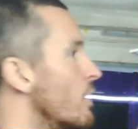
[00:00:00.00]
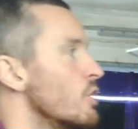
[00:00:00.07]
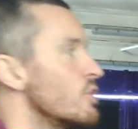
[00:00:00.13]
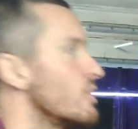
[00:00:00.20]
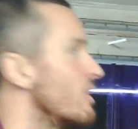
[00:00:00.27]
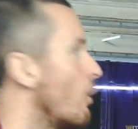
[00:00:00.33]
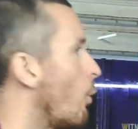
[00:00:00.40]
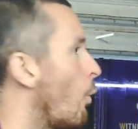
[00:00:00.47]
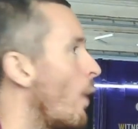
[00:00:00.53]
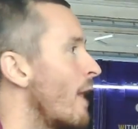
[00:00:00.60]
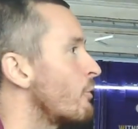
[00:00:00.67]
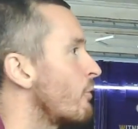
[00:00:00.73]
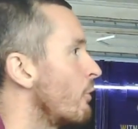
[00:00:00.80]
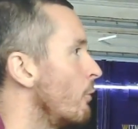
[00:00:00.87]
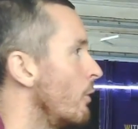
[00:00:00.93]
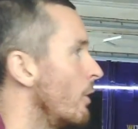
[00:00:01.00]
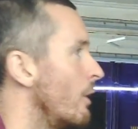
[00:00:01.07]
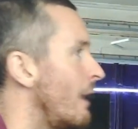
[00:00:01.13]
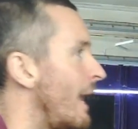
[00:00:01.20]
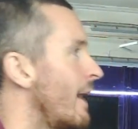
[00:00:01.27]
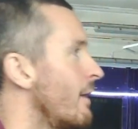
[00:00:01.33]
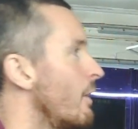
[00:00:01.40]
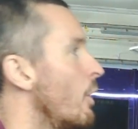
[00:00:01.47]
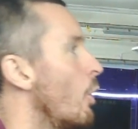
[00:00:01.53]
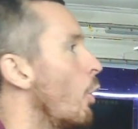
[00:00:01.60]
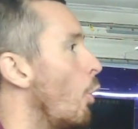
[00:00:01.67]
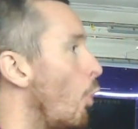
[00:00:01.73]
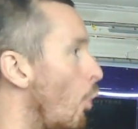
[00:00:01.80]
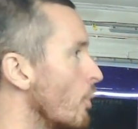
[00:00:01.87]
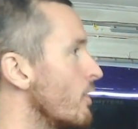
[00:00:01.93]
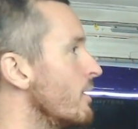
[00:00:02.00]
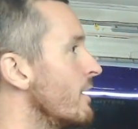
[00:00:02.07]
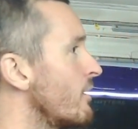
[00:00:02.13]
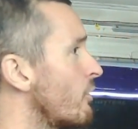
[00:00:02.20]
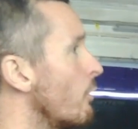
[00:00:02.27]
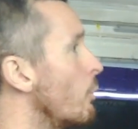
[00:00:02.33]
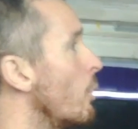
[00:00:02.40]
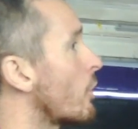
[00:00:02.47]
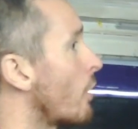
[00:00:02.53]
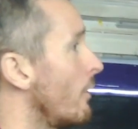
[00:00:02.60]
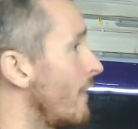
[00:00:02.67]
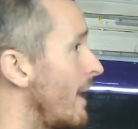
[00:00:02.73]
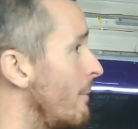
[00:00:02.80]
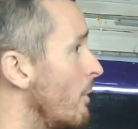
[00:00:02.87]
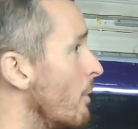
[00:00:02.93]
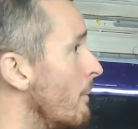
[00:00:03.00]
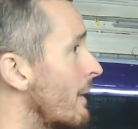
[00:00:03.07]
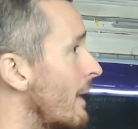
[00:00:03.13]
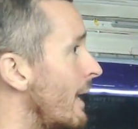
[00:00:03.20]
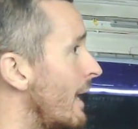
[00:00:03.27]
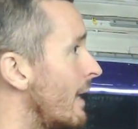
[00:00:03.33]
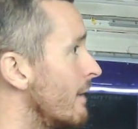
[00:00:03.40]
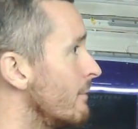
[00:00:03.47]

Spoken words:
Still way too early, or you need to work on that mobility.